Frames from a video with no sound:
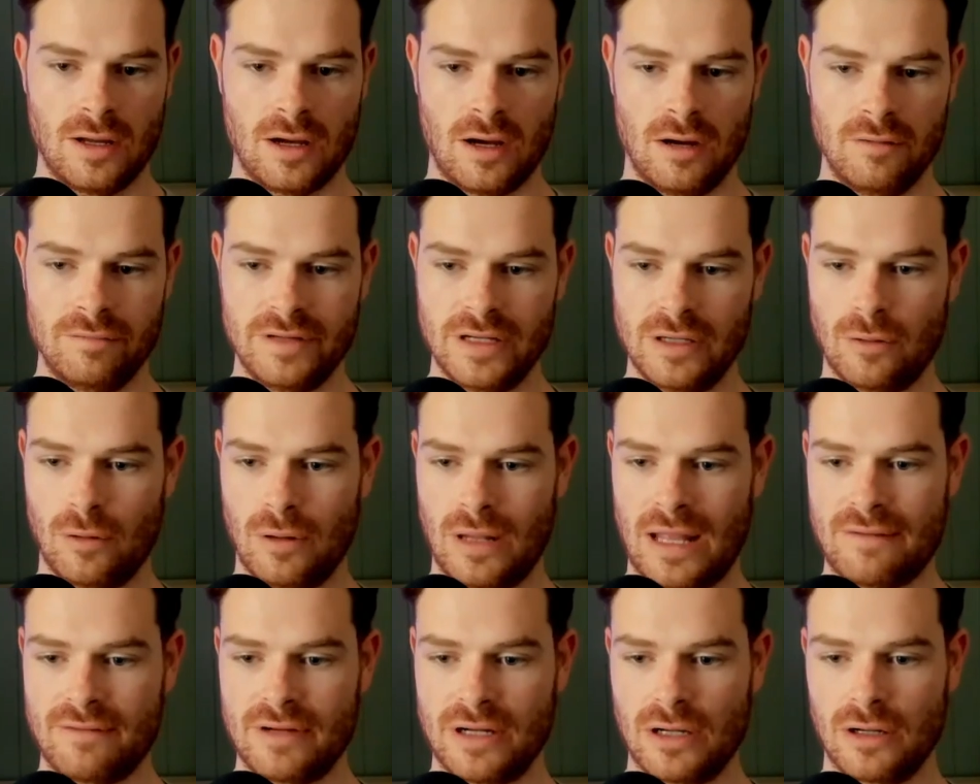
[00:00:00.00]
Hopefully you're all
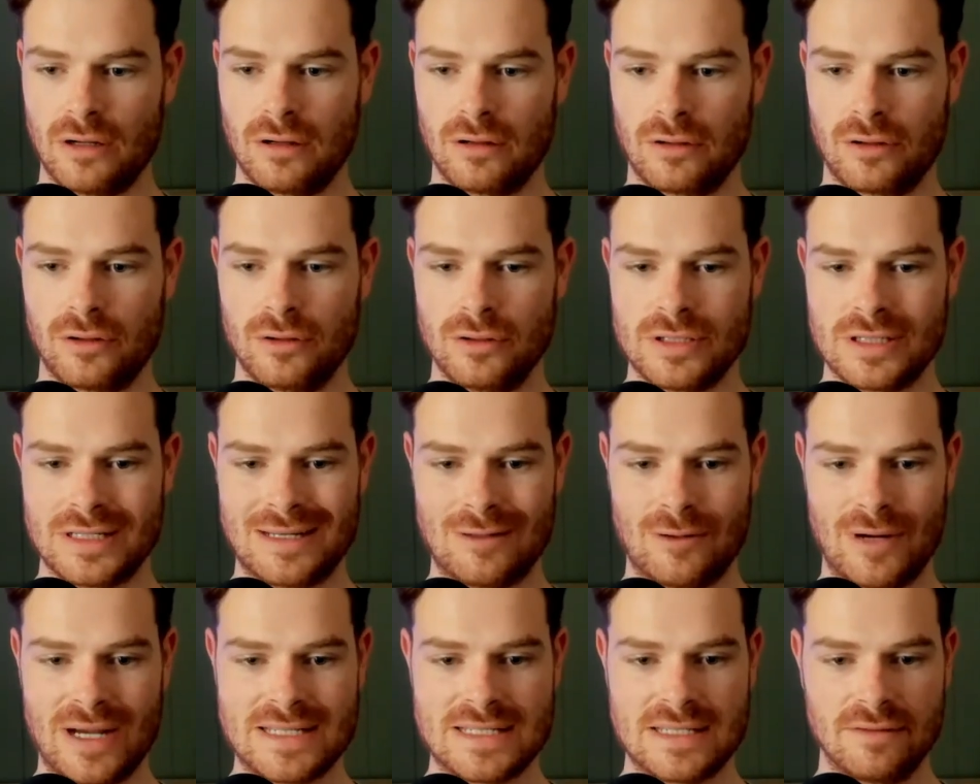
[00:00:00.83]
having a good
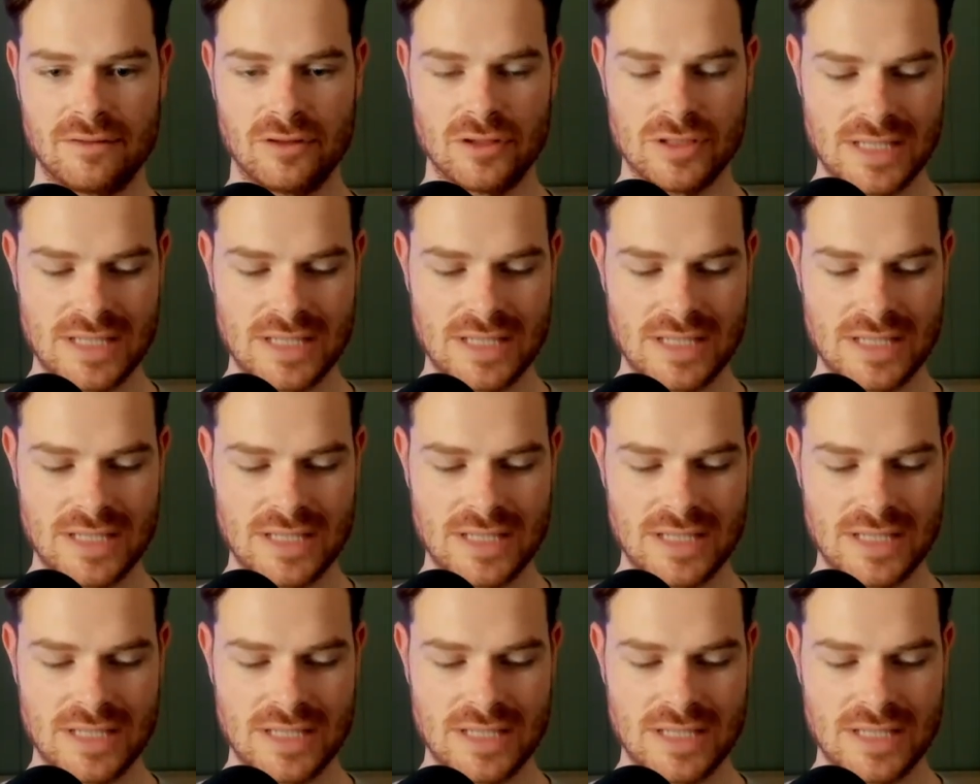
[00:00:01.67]
rest of your